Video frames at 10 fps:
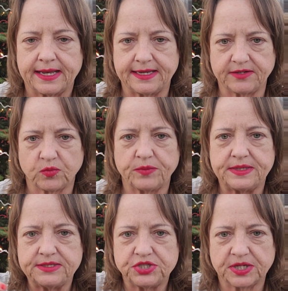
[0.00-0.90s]
and then when
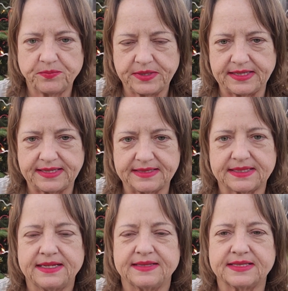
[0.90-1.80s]
we jump in it,
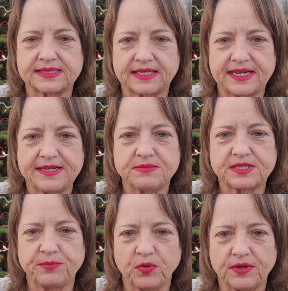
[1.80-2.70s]
the slime
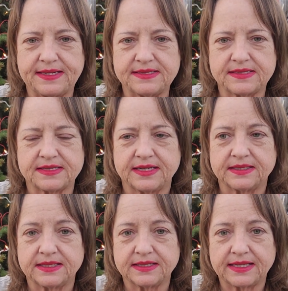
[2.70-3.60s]
separates
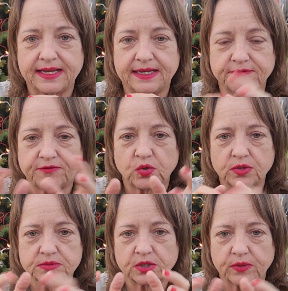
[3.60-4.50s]
and
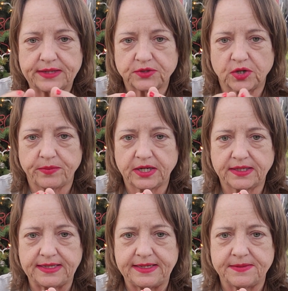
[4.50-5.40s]
forms around our
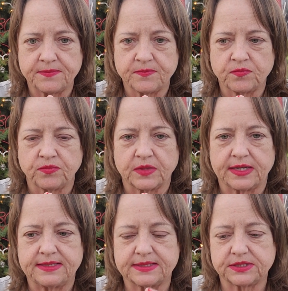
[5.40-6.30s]
body.
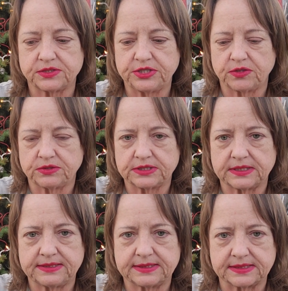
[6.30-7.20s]
It doesn't,
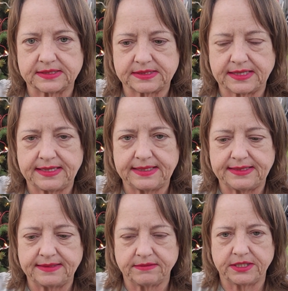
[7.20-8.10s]
it doesn't
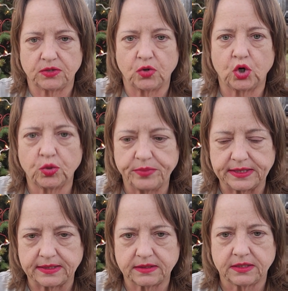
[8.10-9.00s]
stay,
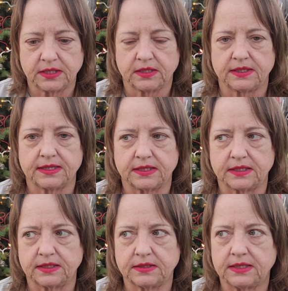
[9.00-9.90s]
open,
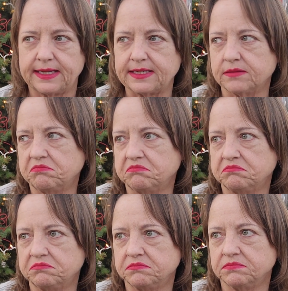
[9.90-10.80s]
like
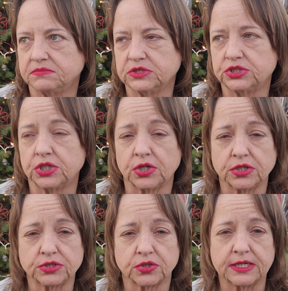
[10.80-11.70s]

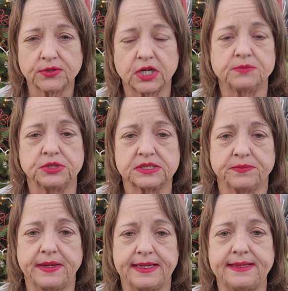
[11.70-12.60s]
dirt or other objects
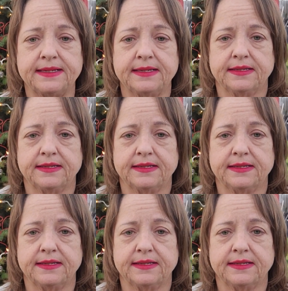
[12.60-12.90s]
may,